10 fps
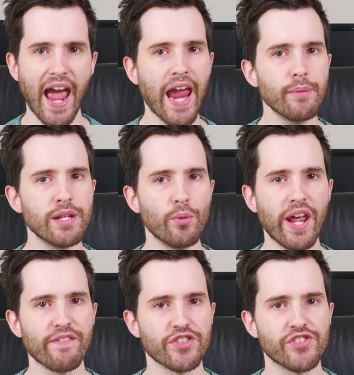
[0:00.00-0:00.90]
AMD
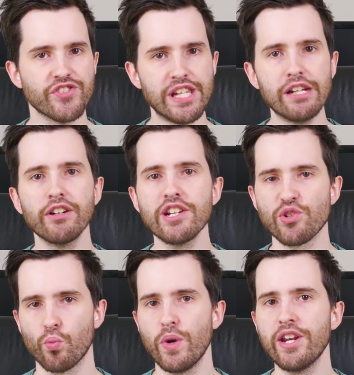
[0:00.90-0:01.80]
would have a
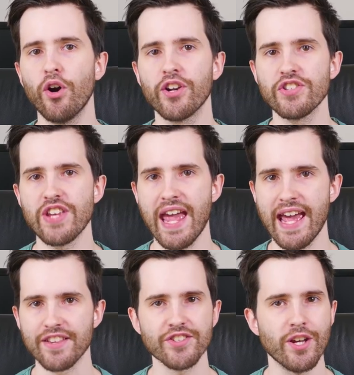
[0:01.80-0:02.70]
serious win on its
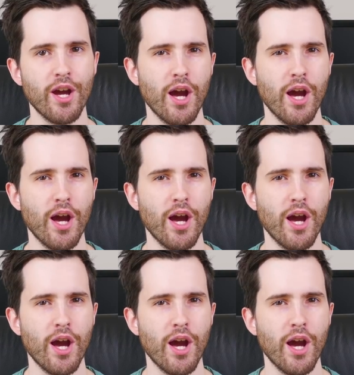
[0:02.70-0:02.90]
hands.